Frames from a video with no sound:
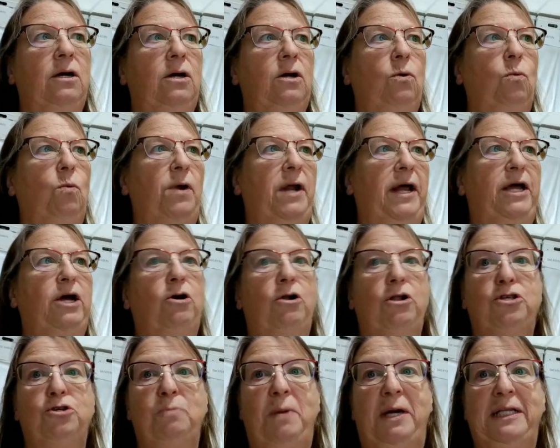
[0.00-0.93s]
when I go
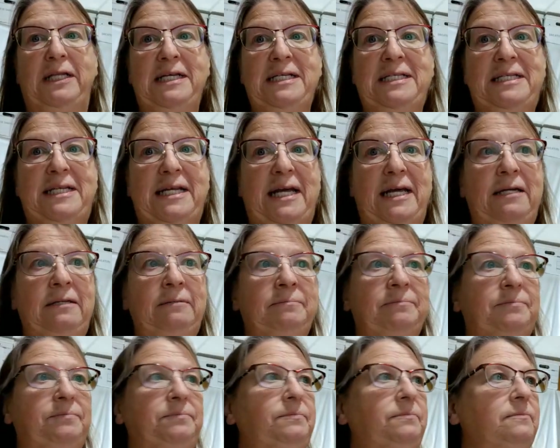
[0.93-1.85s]
to do my listing,
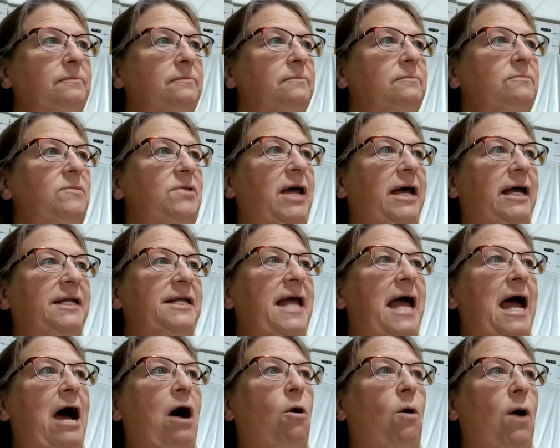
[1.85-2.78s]
like
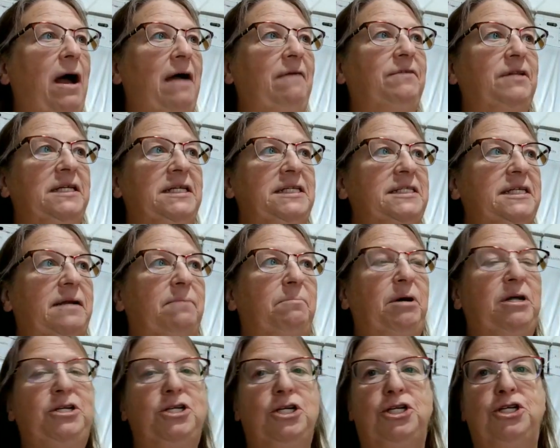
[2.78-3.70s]
now I've listed a
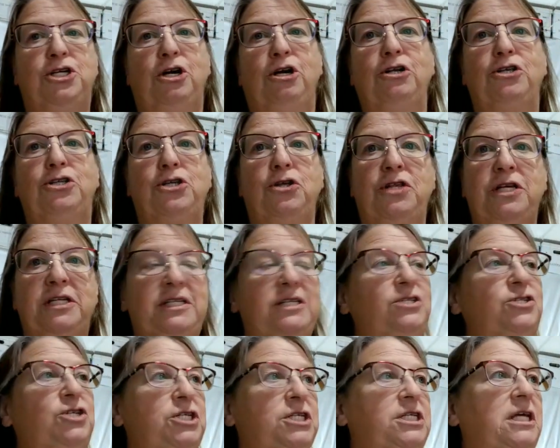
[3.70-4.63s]
bunch of shirts, so this
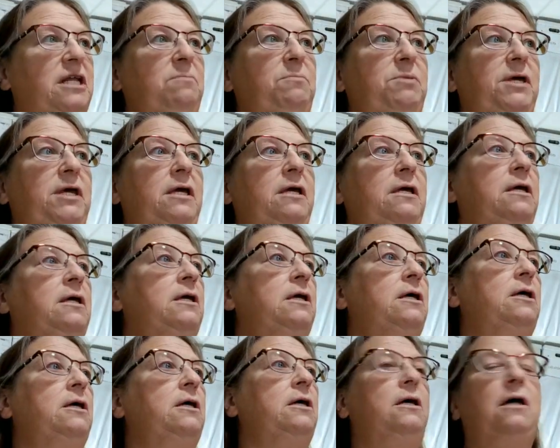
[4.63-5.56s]
is just going to be
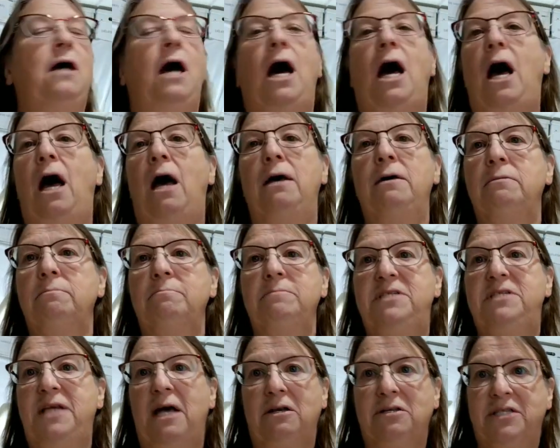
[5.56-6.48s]

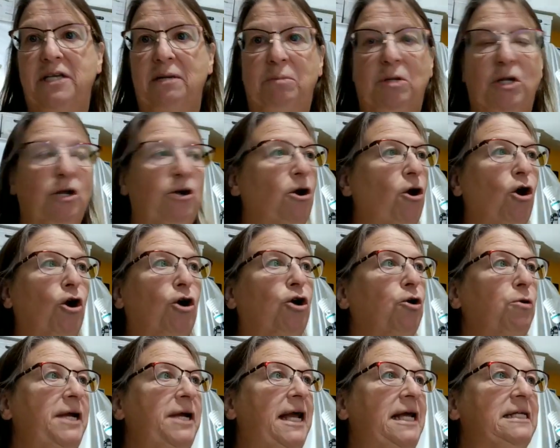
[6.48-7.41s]
sell similar or
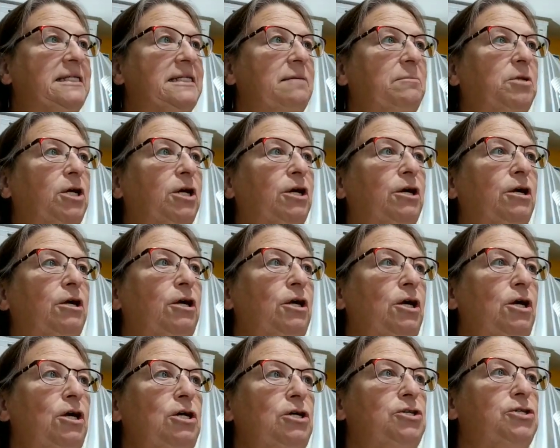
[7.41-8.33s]
create similar.
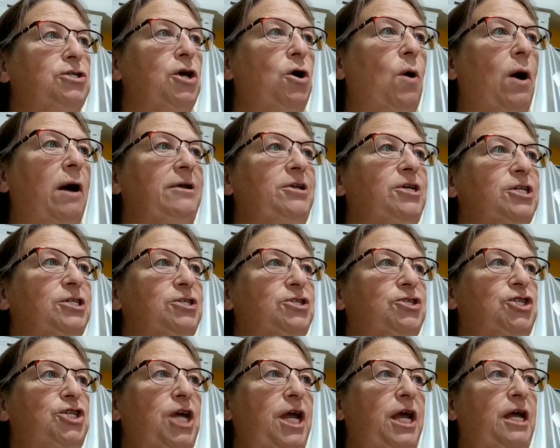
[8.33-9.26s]
So I just
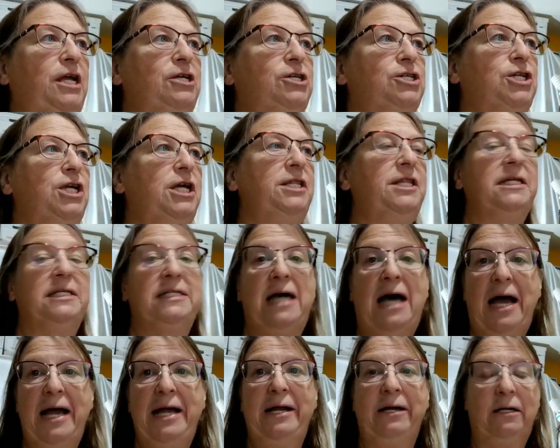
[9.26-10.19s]
changed in the
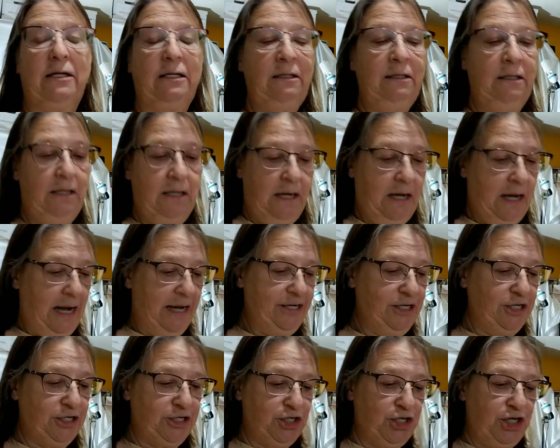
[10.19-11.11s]
title, I
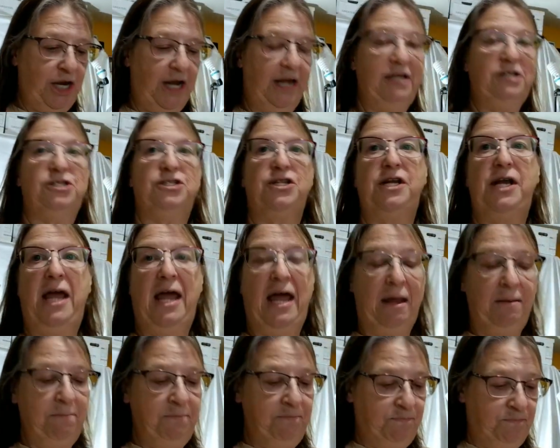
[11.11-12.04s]
just changed the
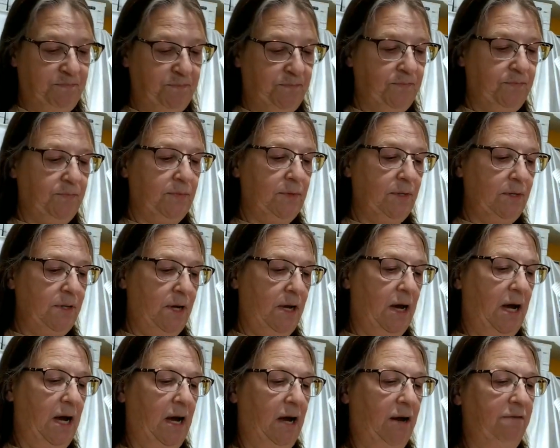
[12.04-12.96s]
name
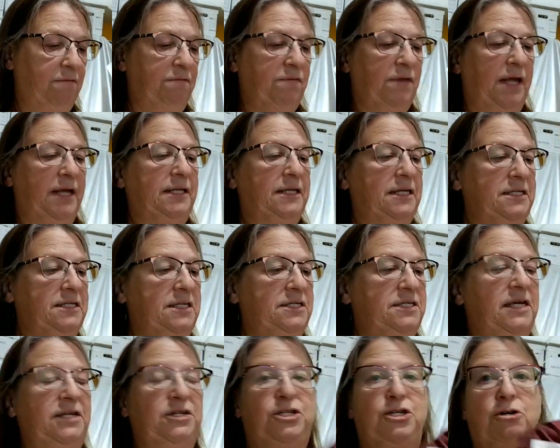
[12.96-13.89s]
of, like, this
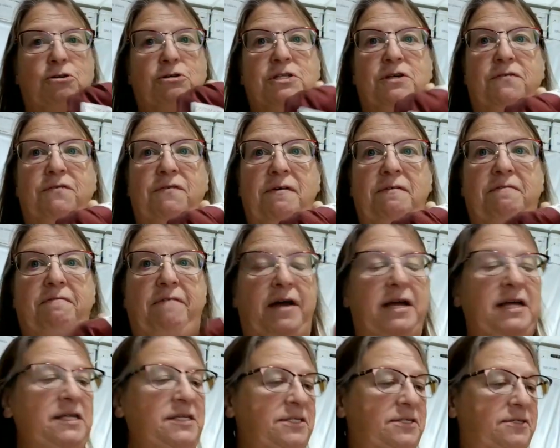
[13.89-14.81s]
is a Joseph and
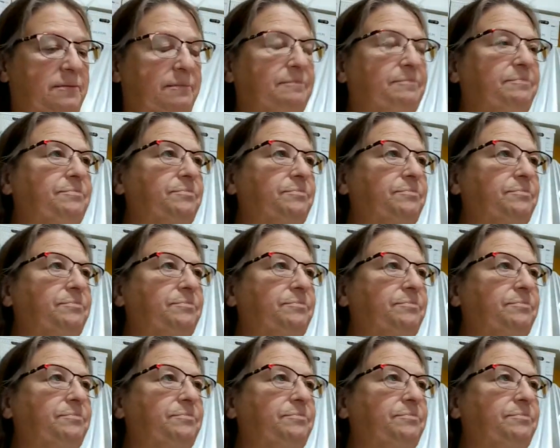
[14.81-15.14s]
Feiss.